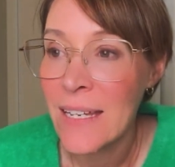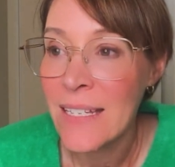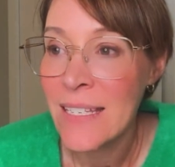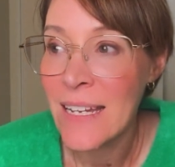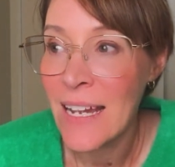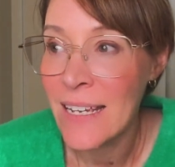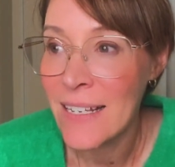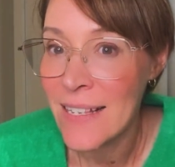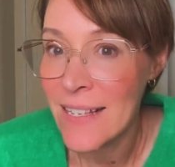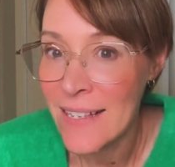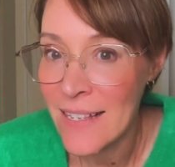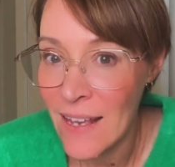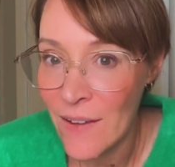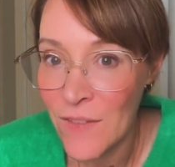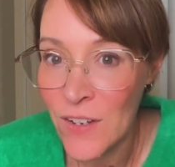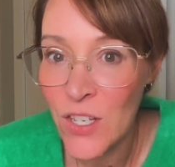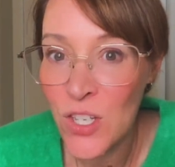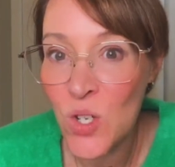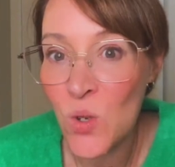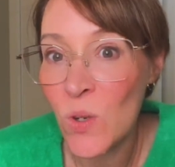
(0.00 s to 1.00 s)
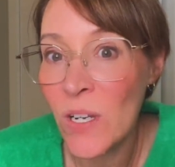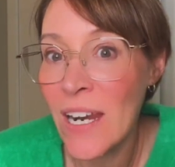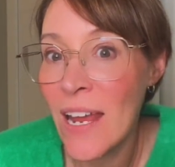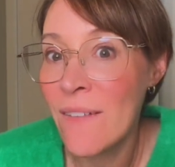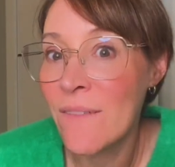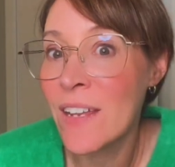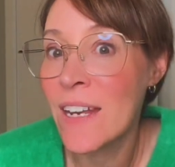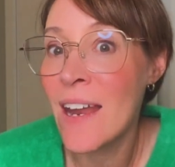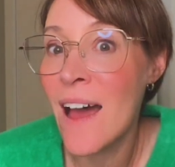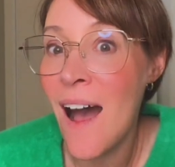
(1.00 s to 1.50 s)
day 7 to
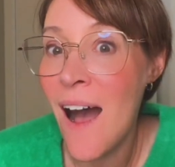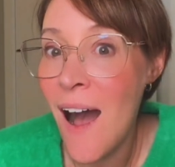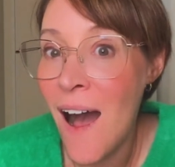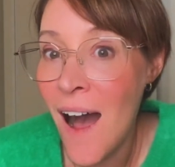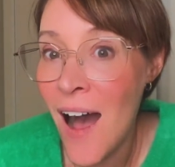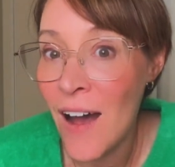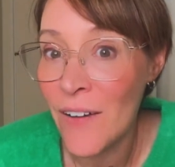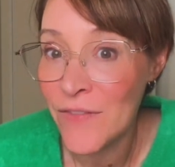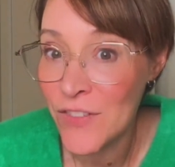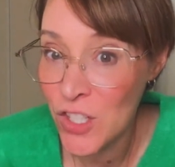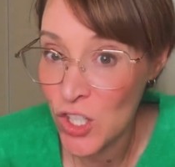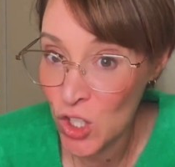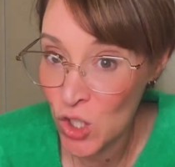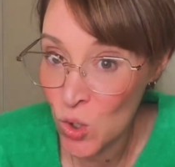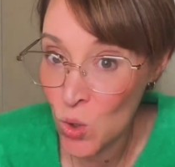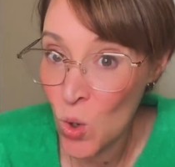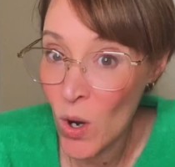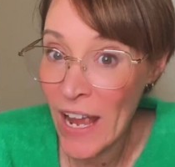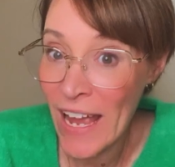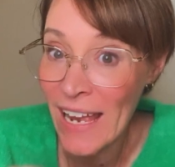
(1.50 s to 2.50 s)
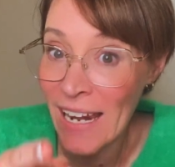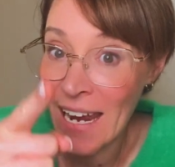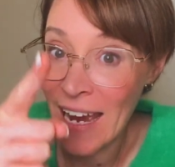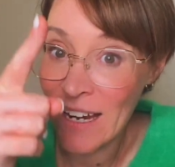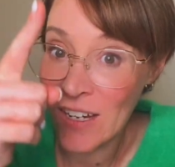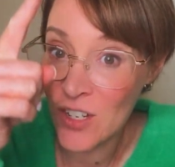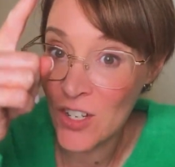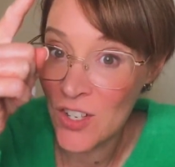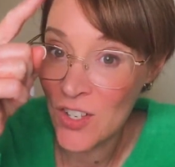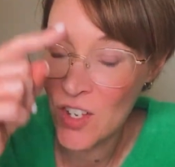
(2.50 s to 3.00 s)
11 after your
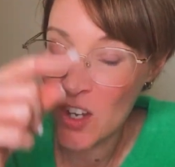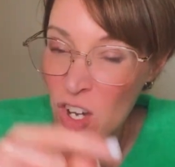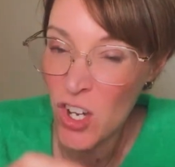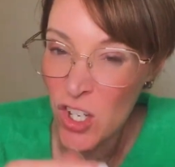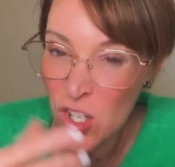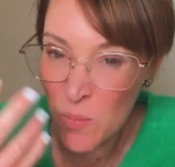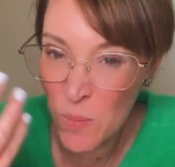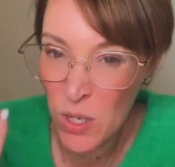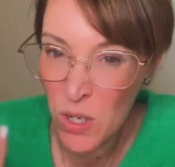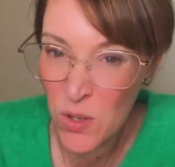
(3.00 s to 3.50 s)
LH surge,